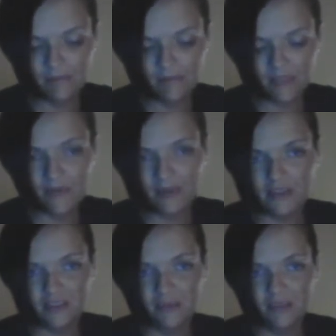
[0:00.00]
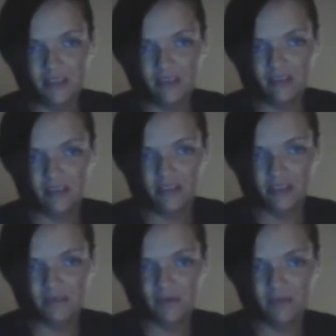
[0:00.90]
I think that should be not
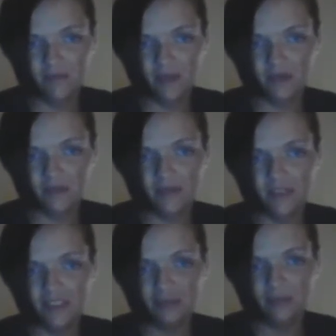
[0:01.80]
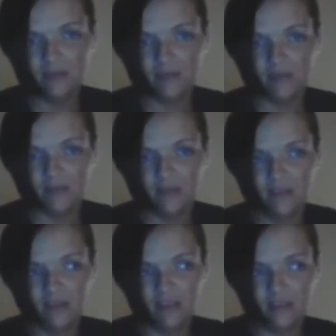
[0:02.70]
just federal, I think it should be for
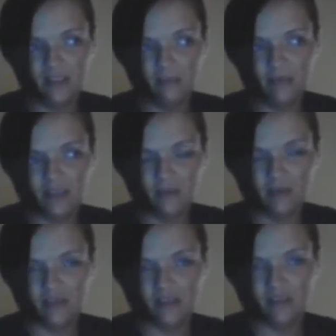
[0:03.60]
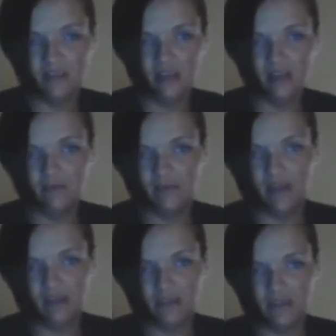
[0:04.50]
anybody with a
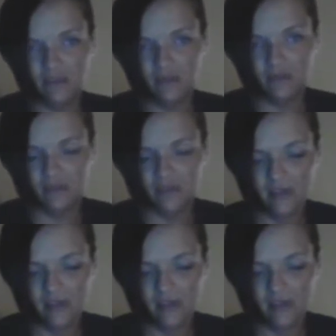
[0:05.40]
nonviolent charge.